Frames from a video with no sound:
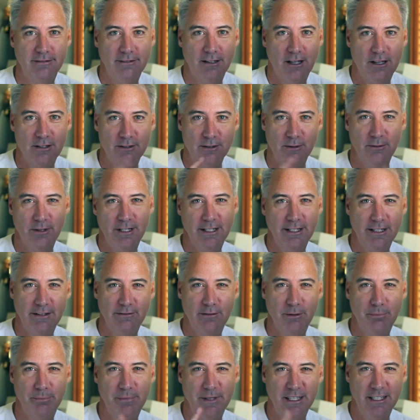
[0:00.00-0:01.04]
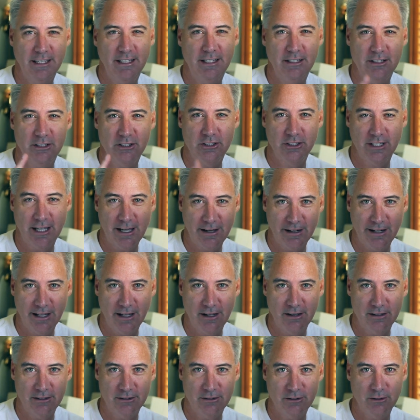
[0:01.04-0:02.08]
Also, want to give a big shout
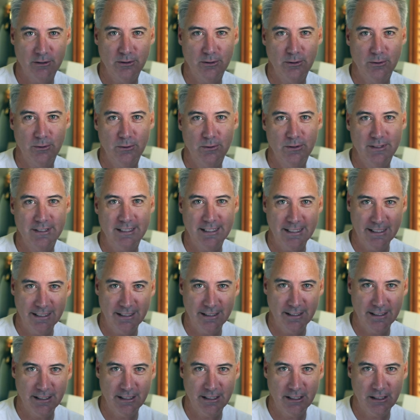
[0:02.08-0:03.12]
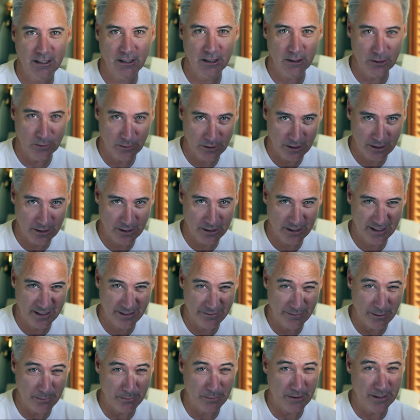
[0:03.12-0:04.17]
out to Tina Kaluker,
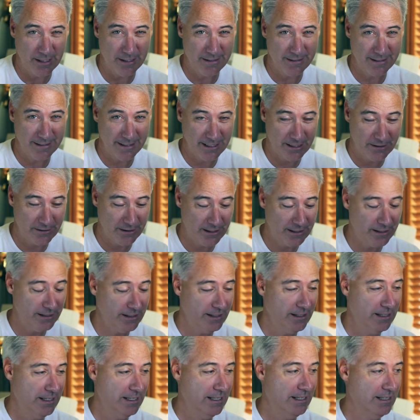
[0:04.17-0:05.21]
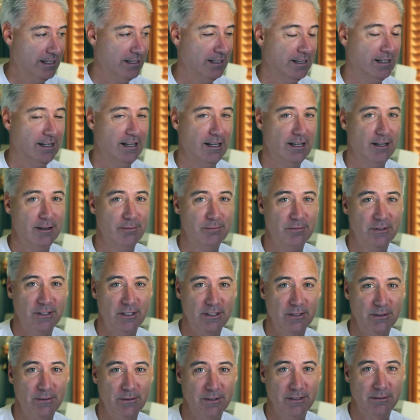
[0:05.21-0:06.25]
if I'm pronouncing that correctly. Um,
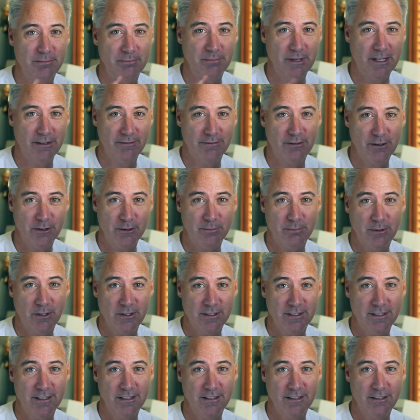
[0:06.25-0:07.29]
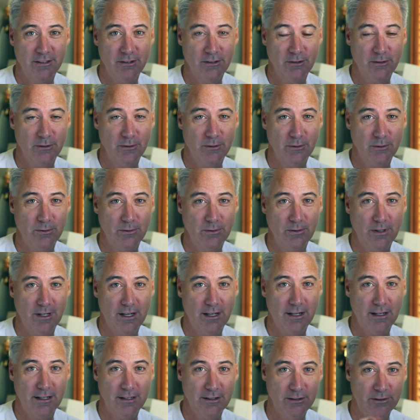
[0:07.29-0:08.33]
she was my first person to
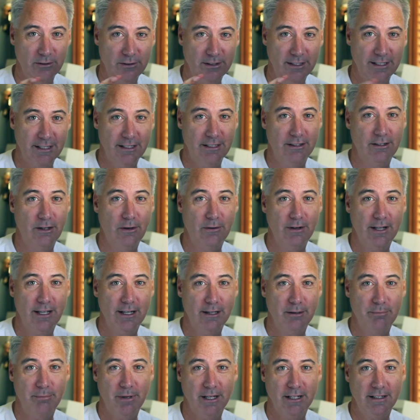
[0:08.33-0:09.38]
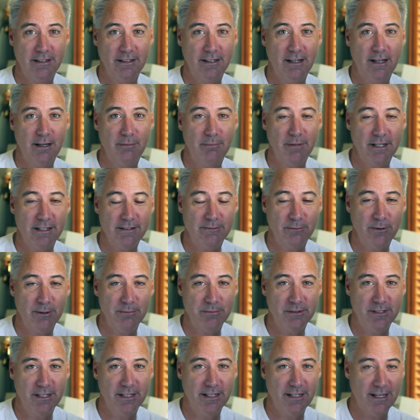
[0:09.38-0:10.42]
uh, do the donate button on my
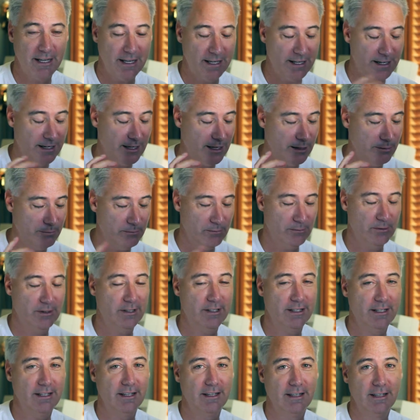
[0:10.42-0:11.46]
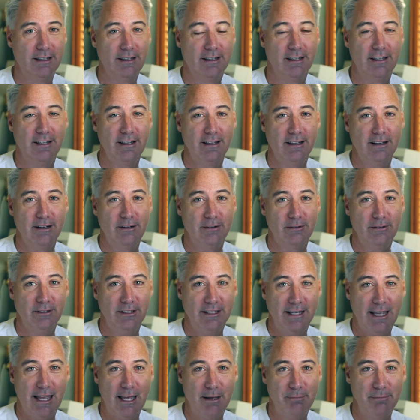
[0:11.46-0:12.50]
website, and I'm really,
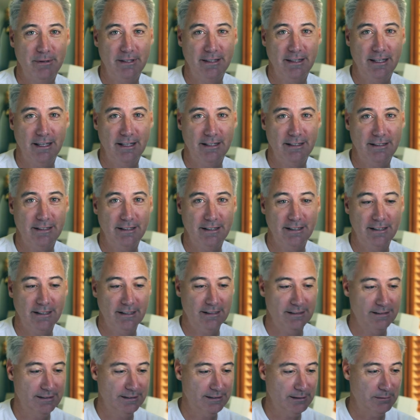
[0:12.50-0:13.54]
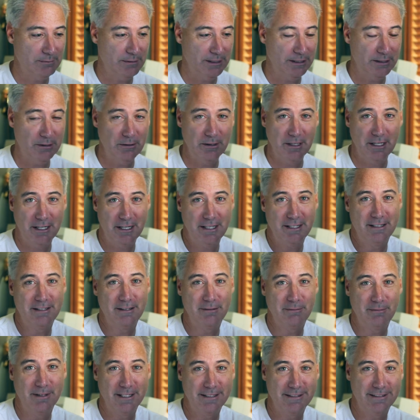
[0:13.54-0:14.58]
really happy that uh, somebody donated
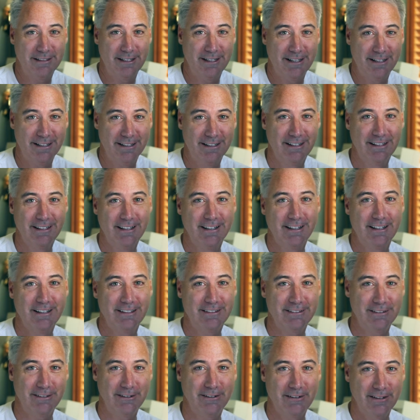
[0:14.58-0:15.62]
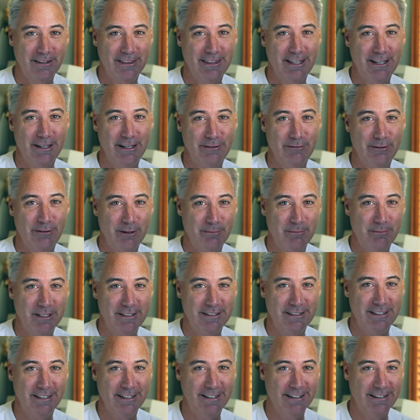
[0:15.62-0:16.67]
to my site. So, thank you very much,
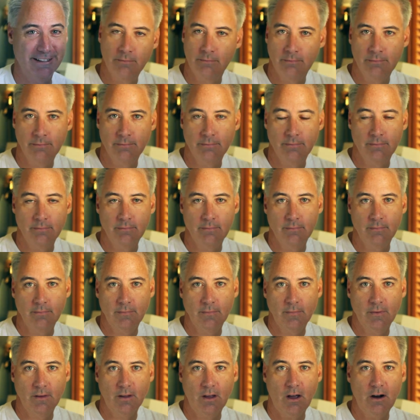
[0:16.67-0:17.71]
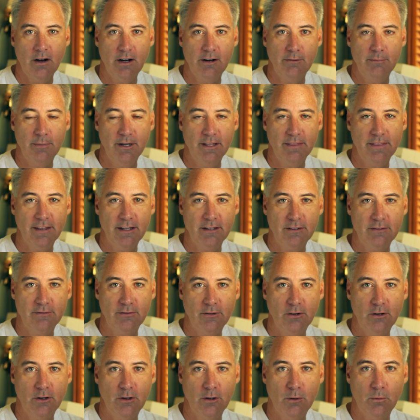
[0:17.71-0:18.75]
Tina. All right, everybody, thanks
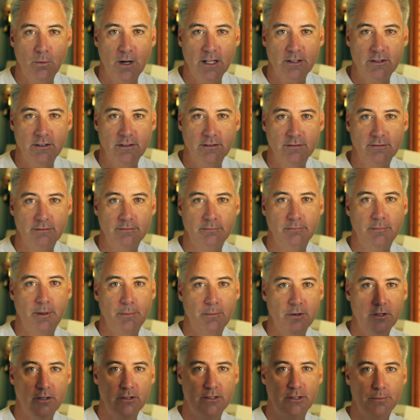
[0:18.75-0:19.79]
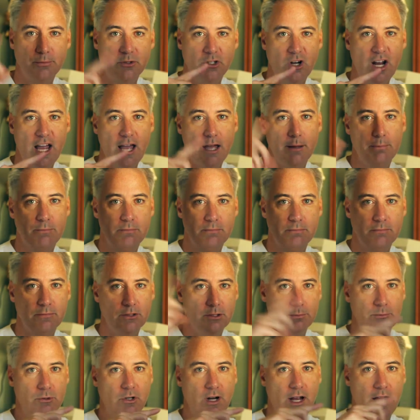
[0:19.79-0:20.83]
for watching. Remember, subscribe,
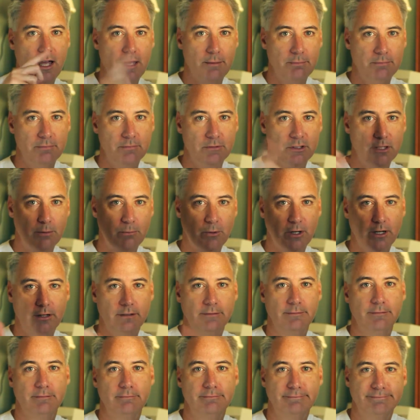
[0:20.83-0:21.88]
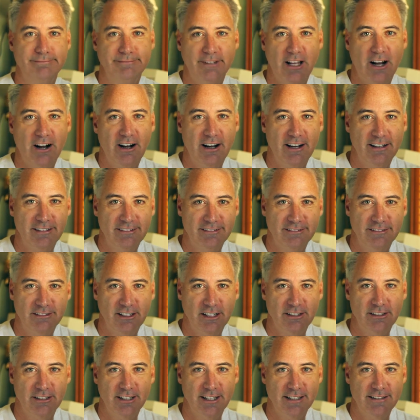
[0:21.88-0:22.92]
subscribe somewhere. All right,
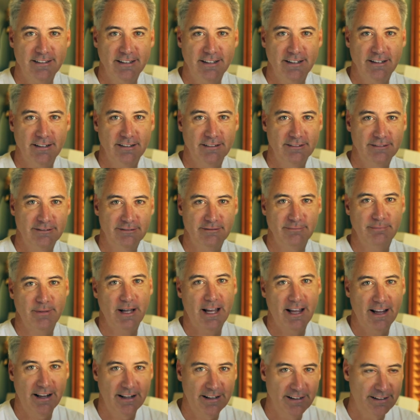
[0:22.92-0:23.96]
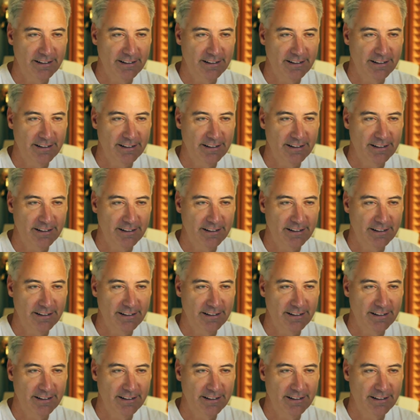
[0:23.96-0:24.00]
talk to you guys later. Bye.